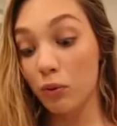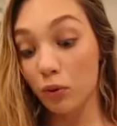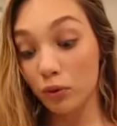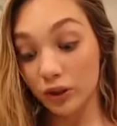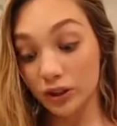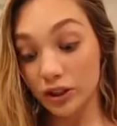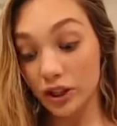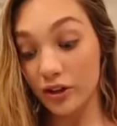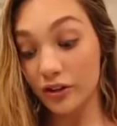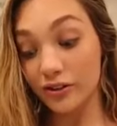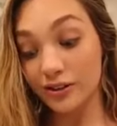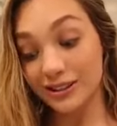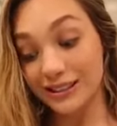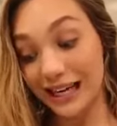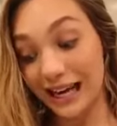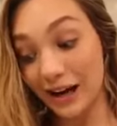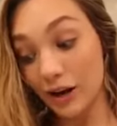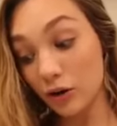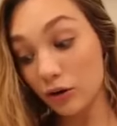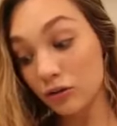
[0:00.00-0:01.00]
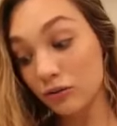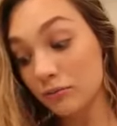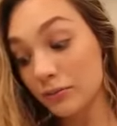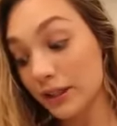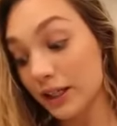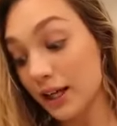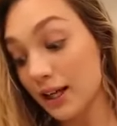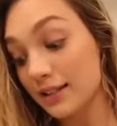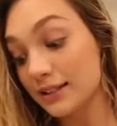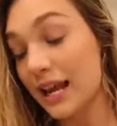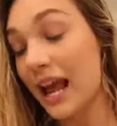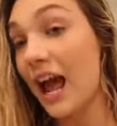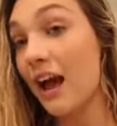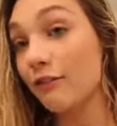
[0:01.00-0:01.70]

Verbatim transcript: pull each other down because